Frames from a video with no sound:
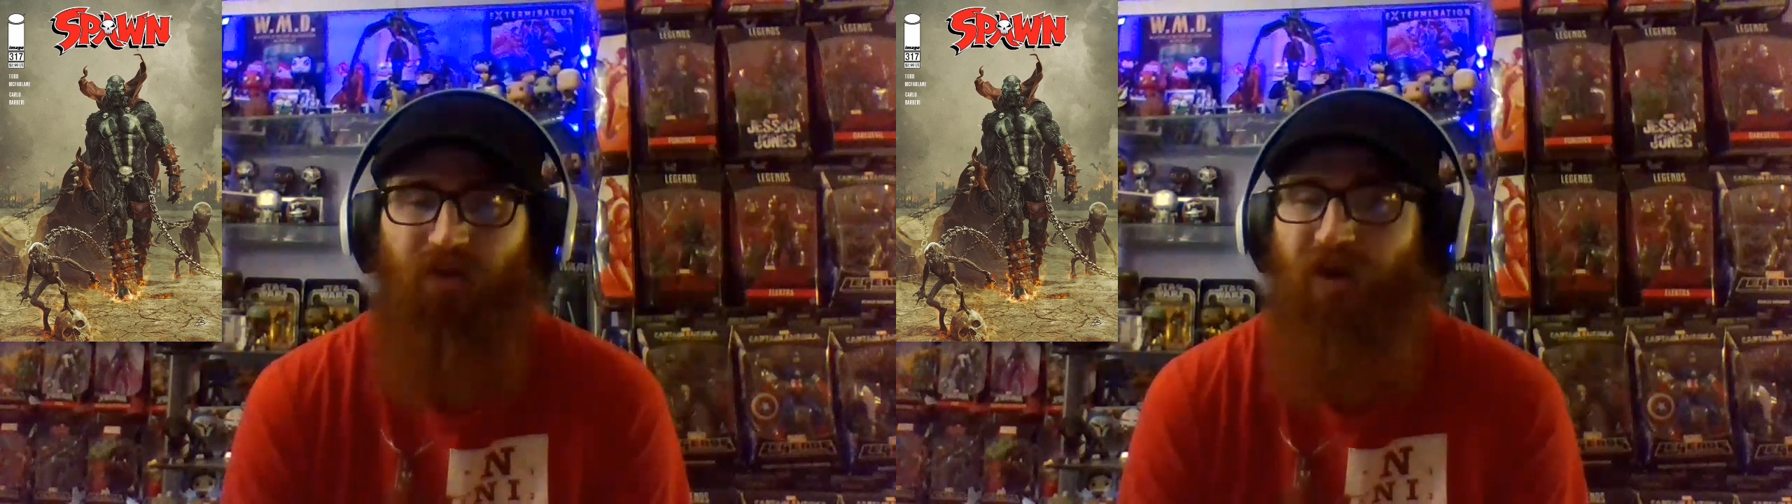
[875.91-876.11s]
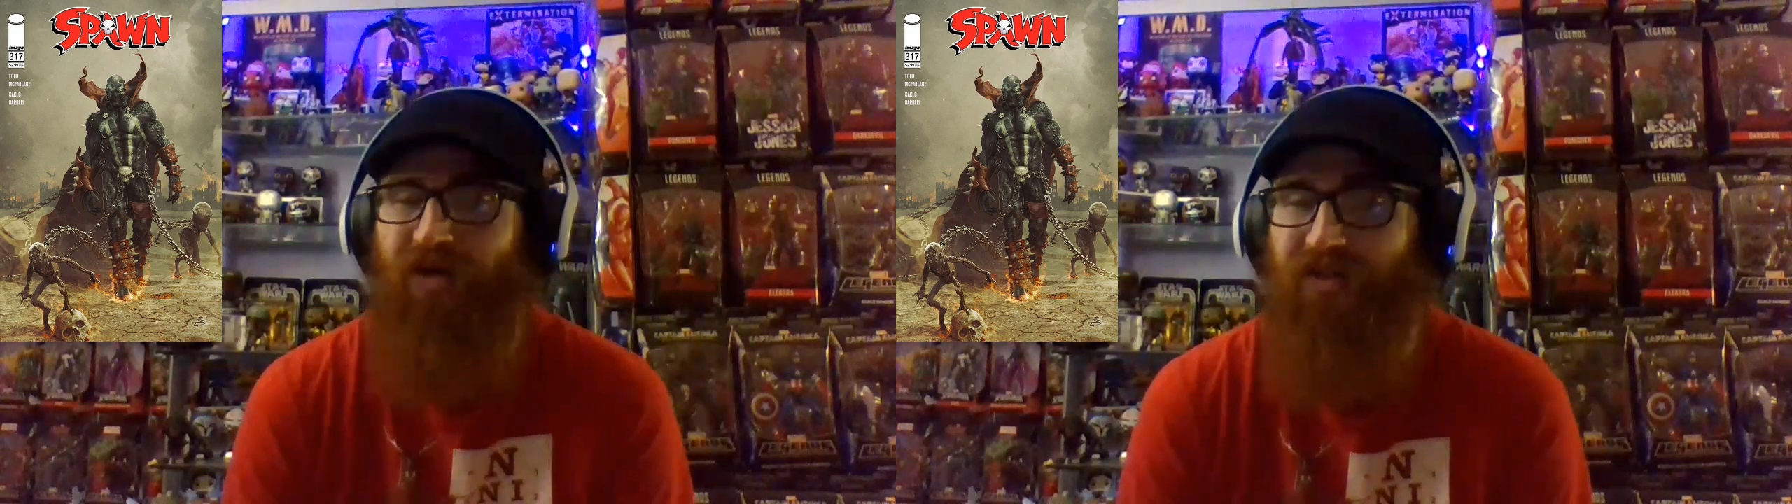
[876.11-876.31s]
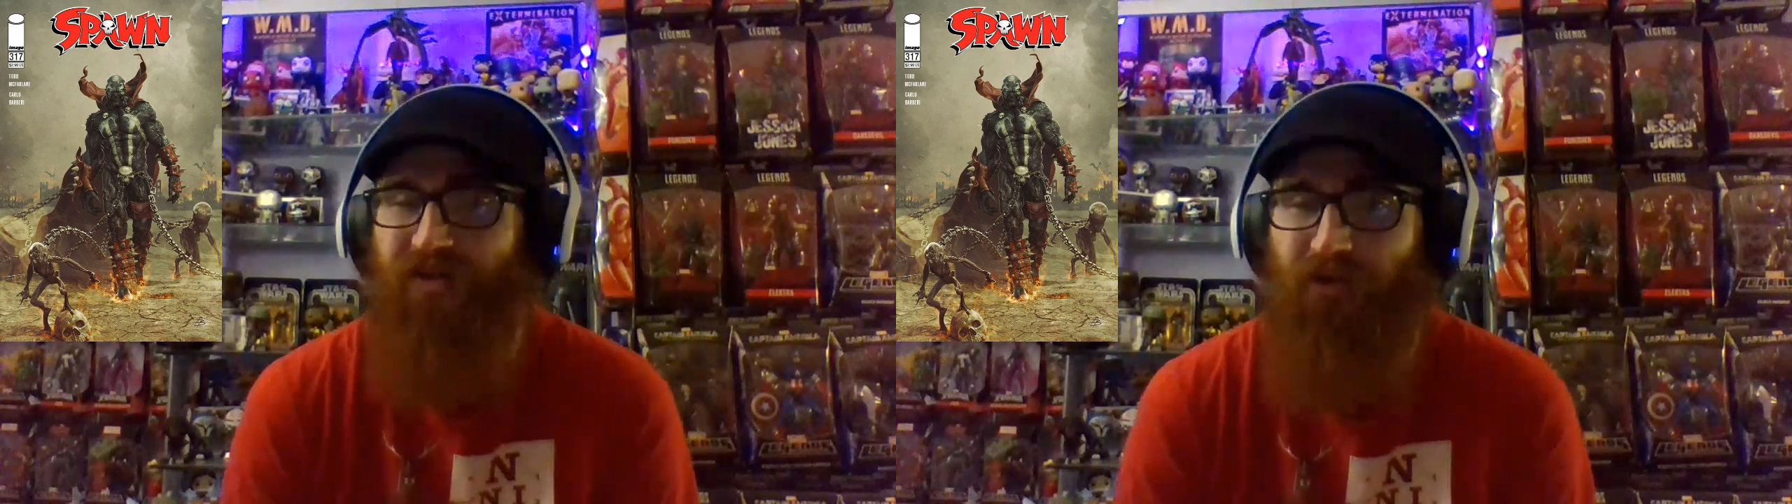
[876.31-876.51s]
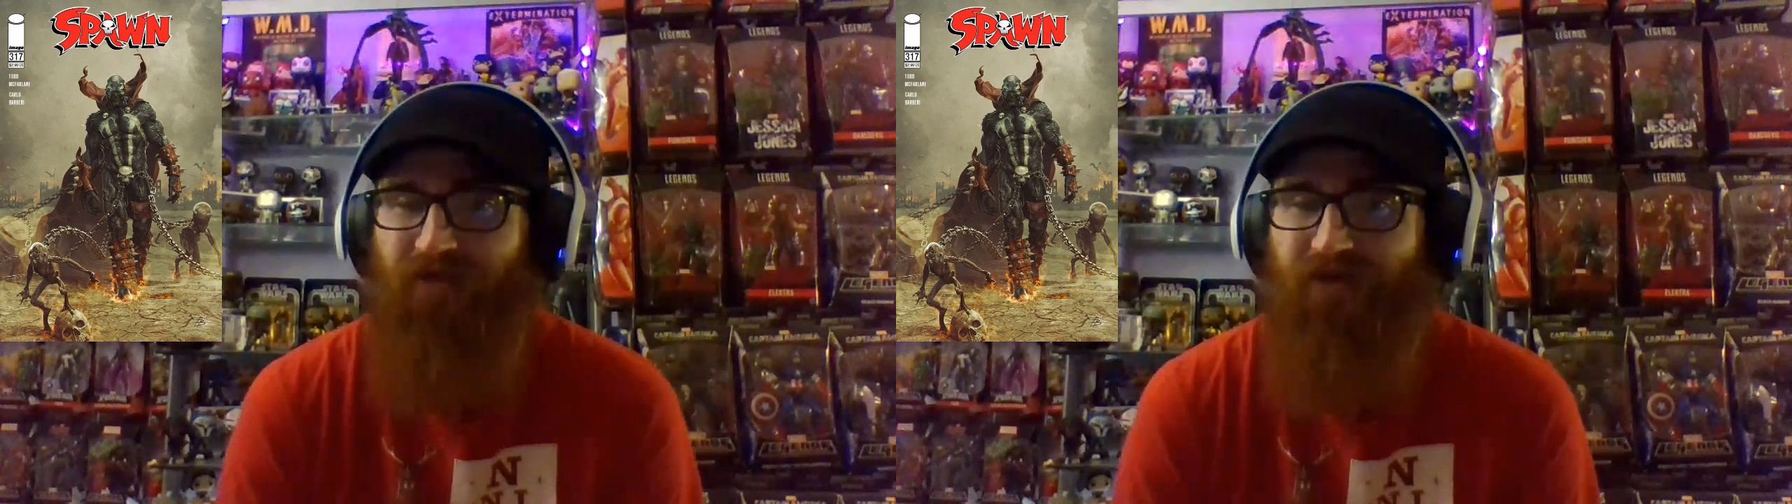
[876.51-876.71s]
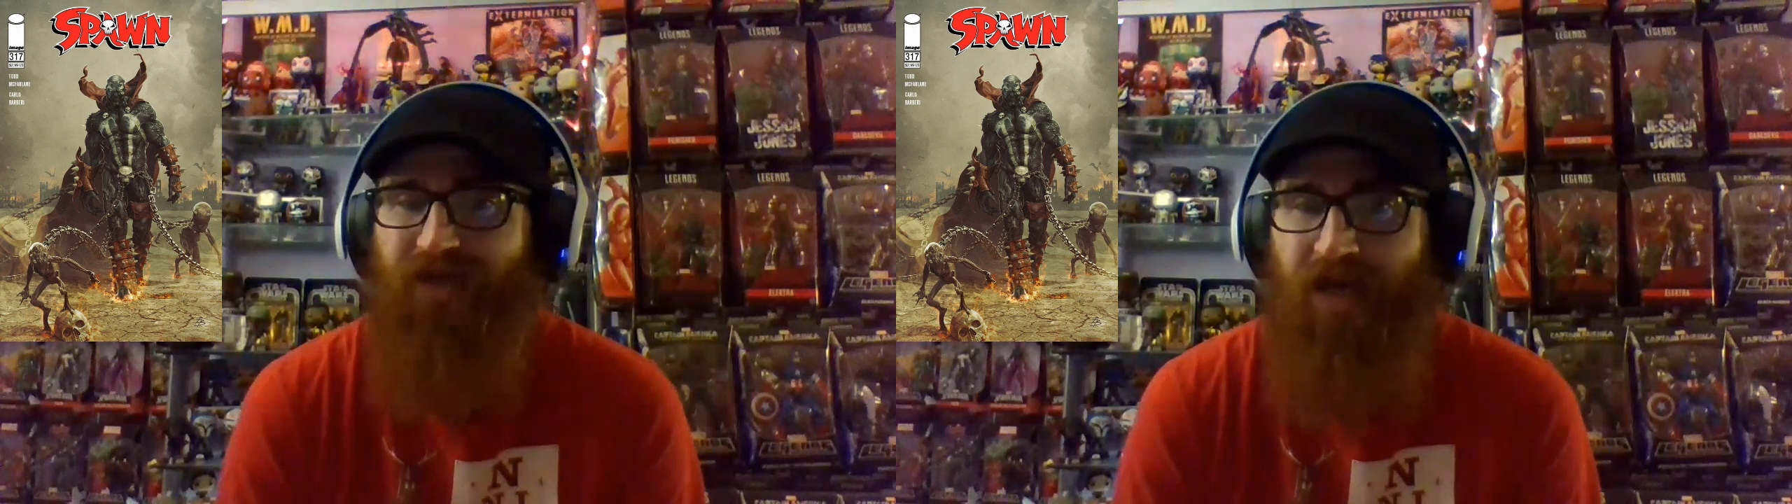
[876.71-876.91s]
raised above
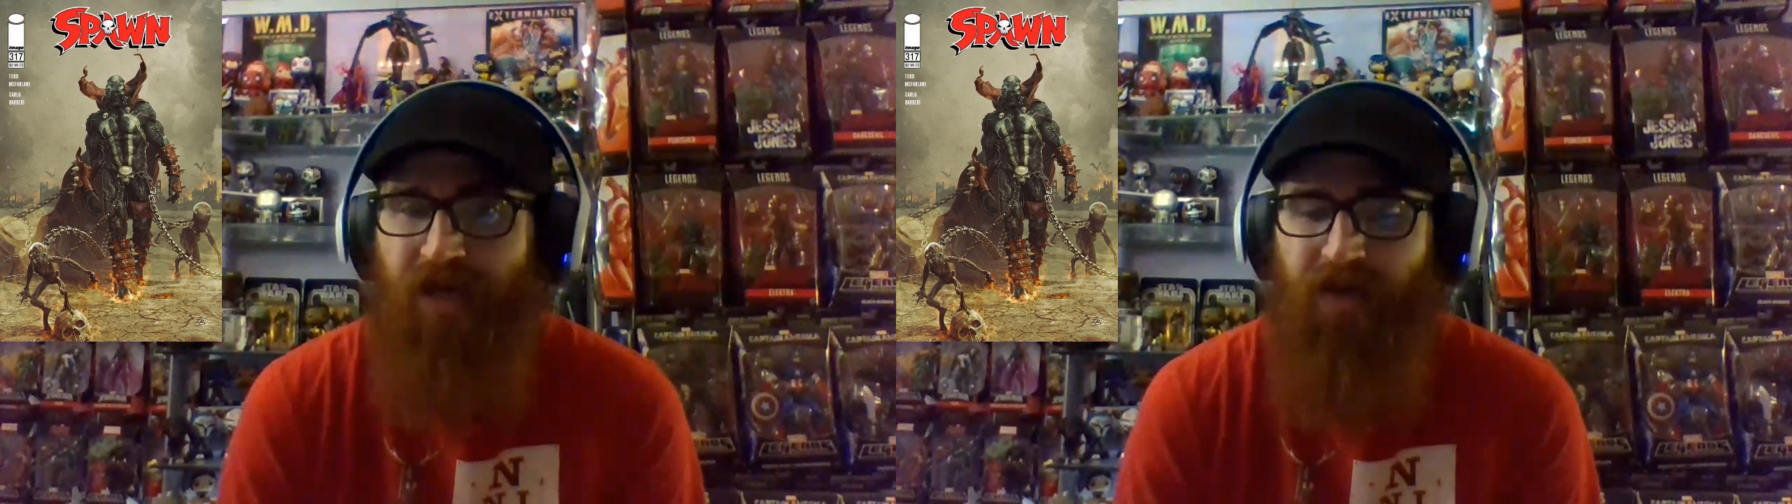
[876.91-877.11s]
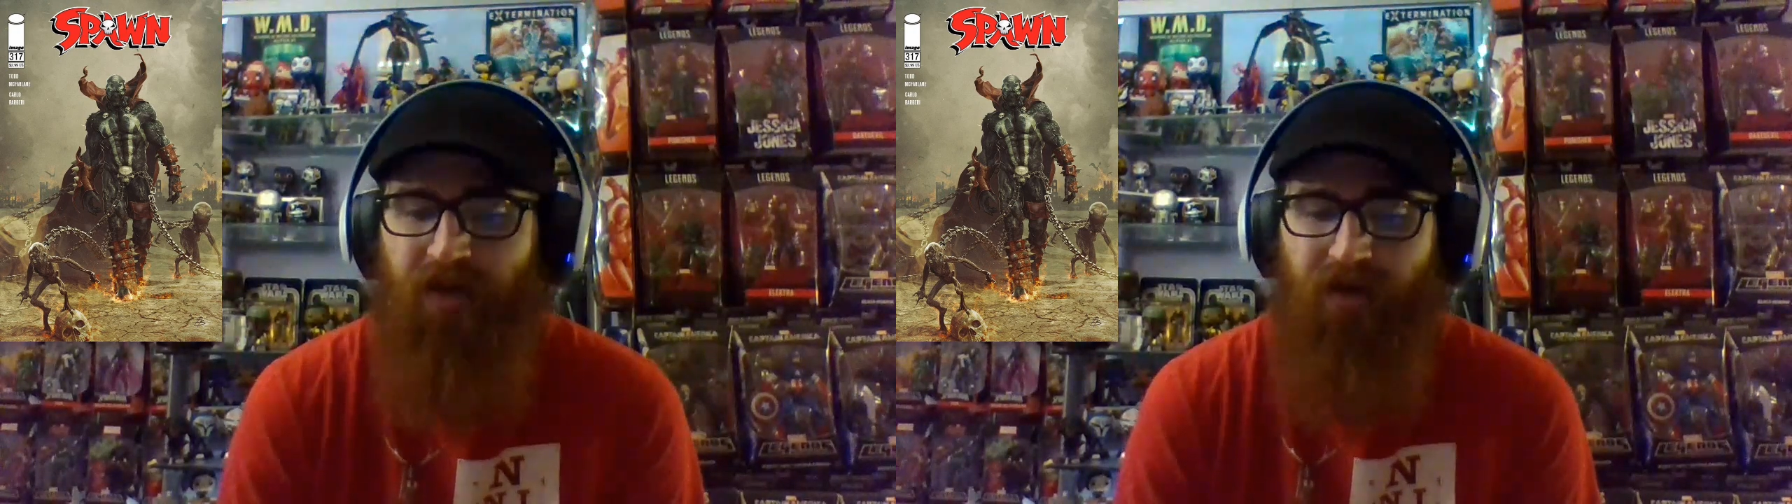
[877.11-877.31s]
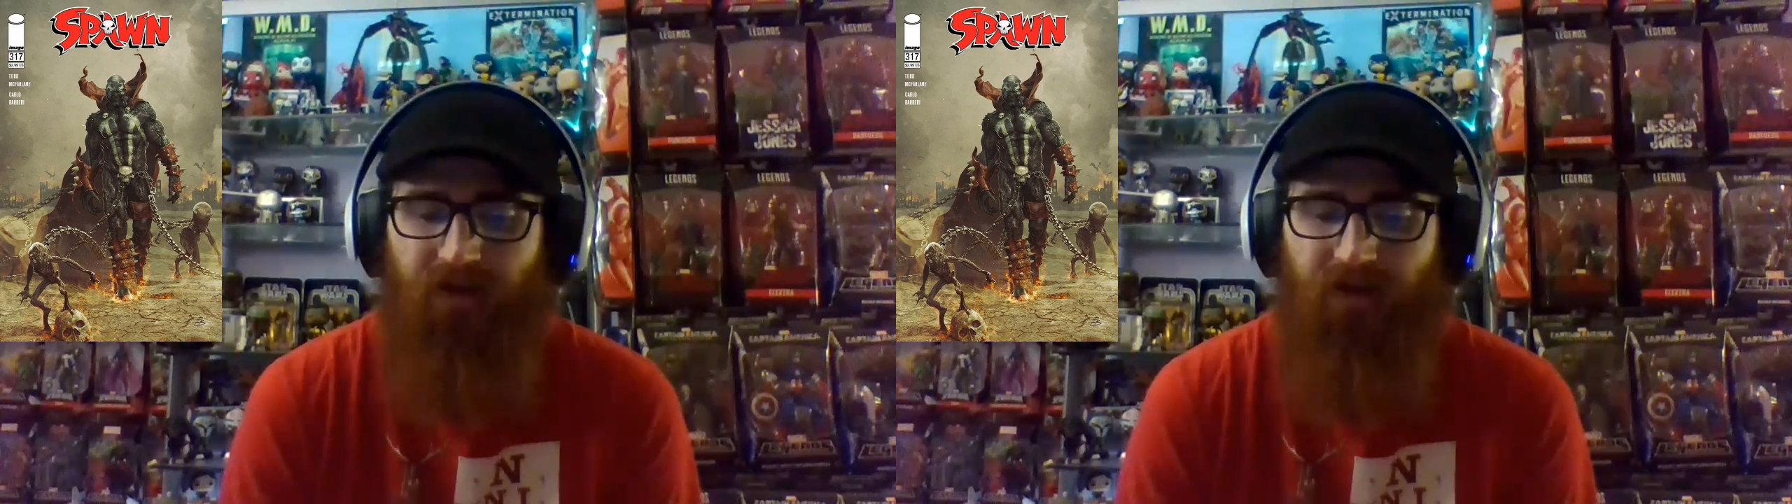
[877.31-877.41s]
his head.